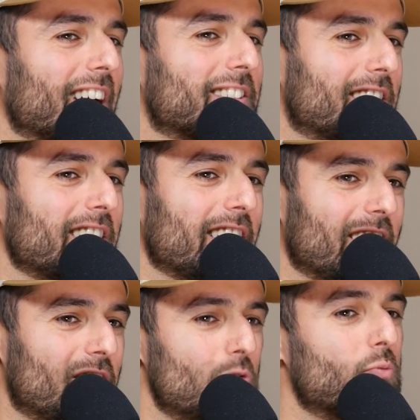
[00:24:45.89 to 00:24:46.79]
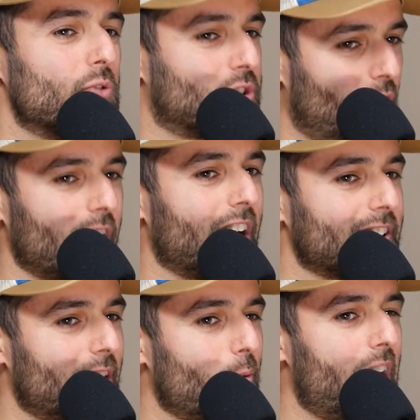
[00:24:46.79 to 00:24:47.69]
Like that's the thing. Like you
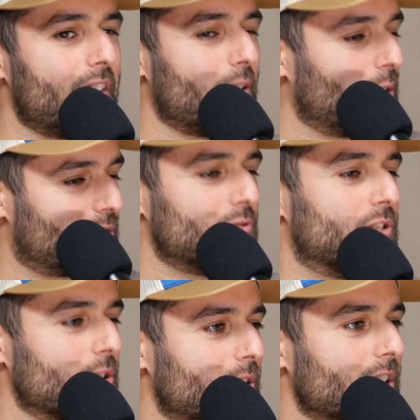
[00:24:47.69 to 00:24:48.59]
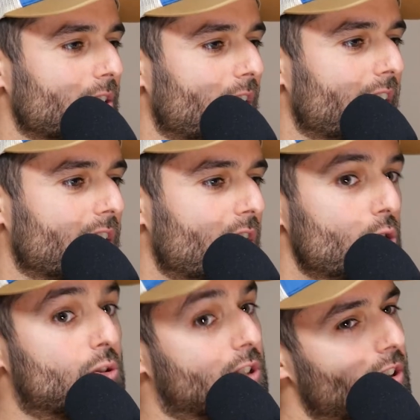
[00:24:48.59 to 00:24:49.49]
start out that way, and then once you do it, you're
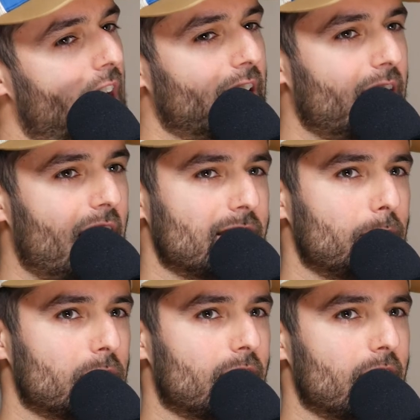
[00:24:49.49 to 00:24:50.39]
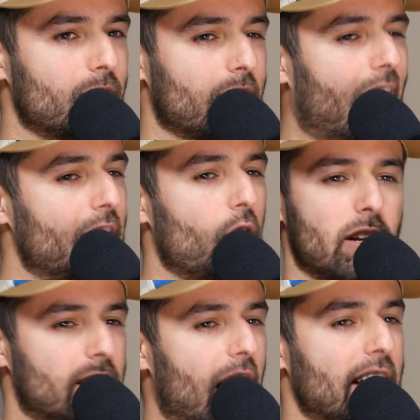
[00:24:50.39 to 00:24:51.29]
like, you still analyze it, but then you're like,
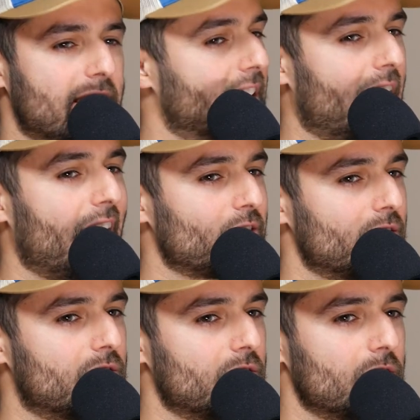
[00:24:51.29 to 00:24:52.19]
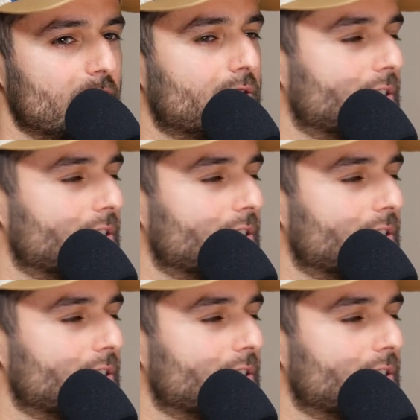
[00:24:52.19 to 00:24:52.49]
I know I need to take action too.